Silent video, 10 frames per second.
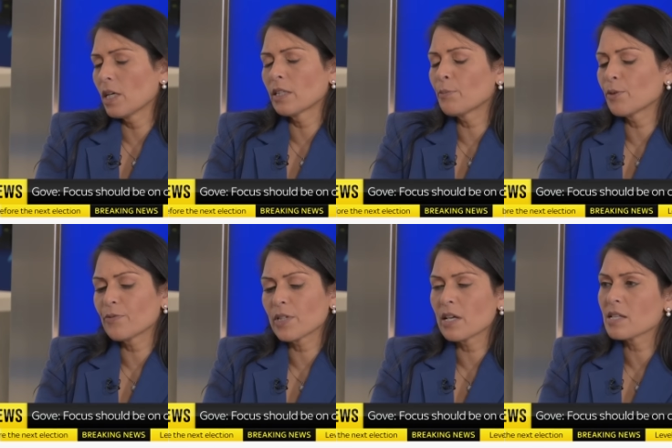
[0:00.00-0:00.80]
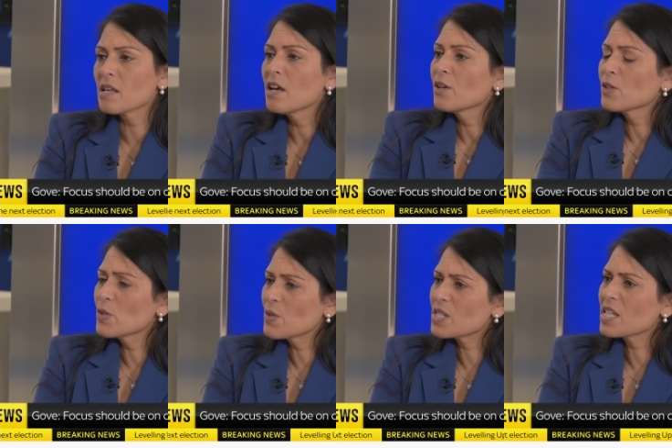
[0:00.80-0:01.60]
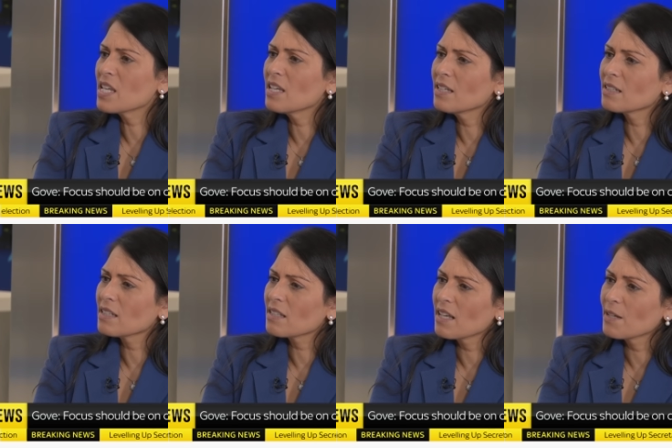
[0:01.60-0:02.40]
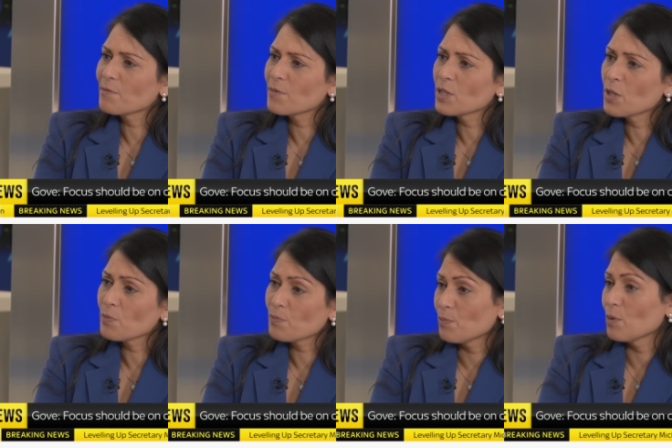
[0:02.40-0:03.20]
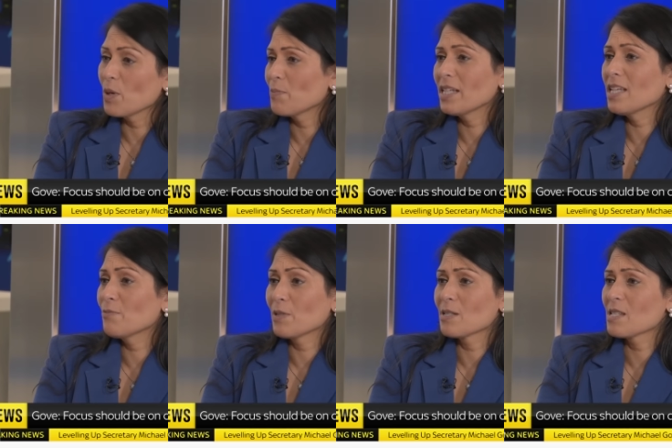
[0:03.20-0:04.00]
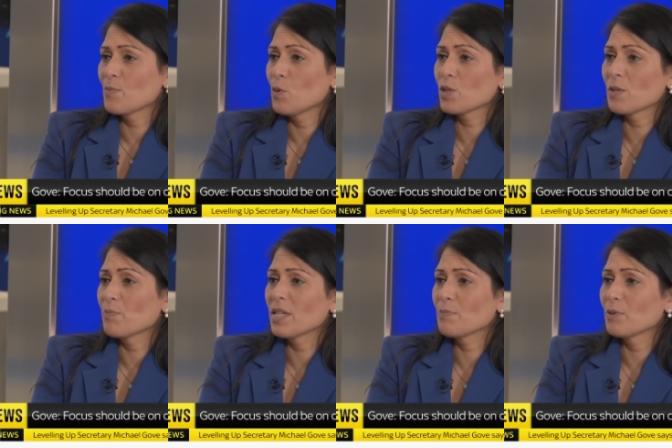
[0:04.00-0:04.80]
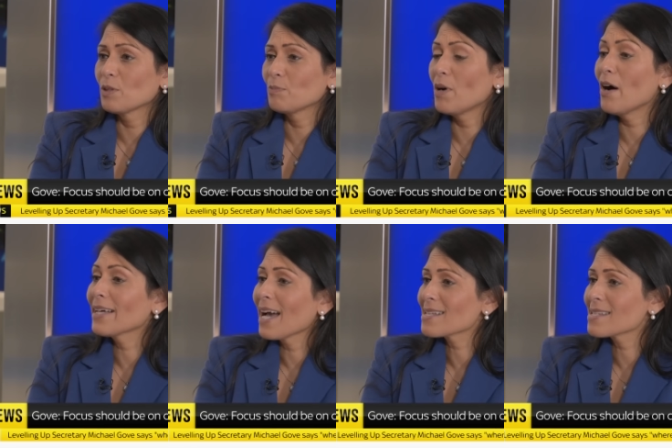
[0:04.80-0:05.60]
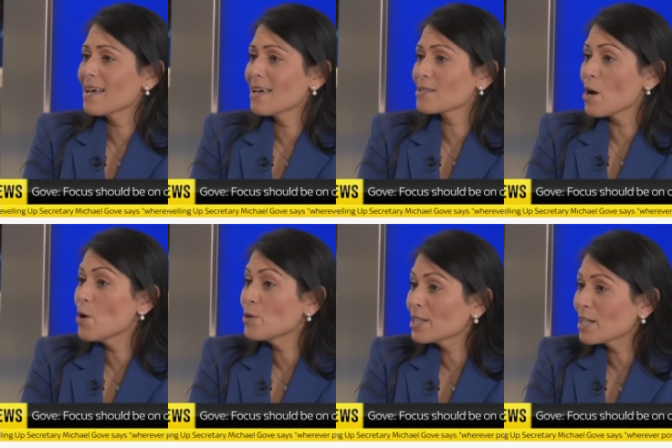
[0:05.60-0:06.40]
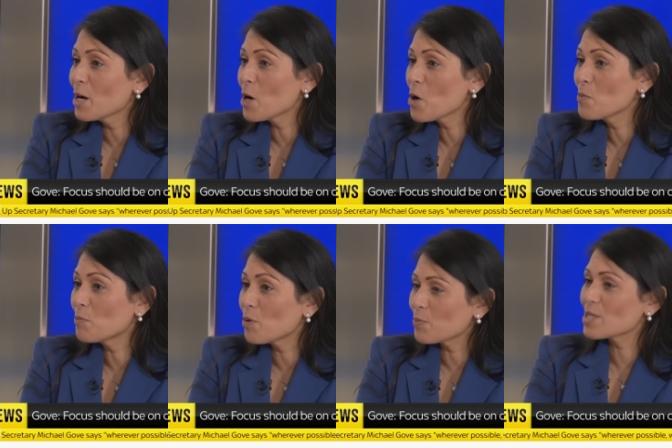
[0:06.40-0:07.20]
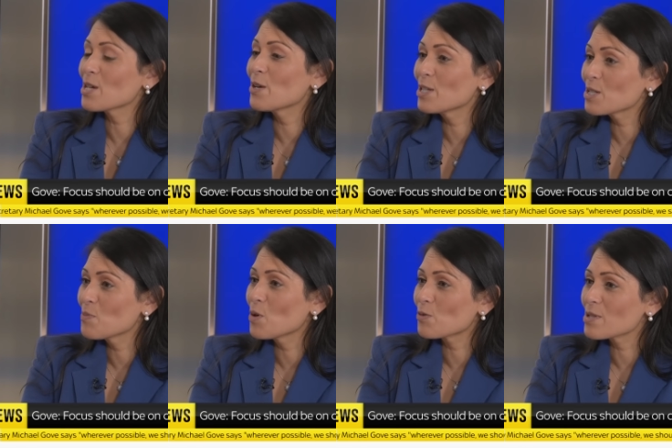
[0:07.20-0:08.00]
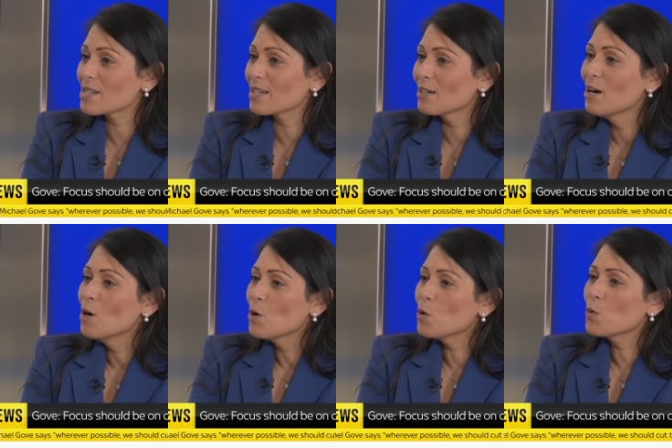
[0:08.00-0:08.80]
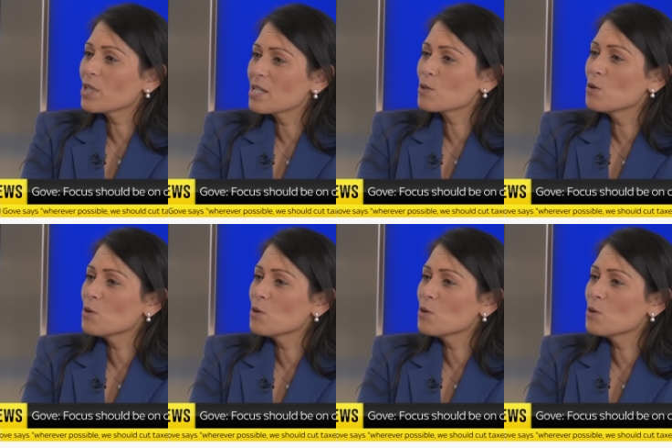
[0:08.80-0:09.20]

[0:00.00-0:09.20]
a number of years. You see that they, you know, we believe in supporting people, buying assets, owning their home, a property owning democracy, all these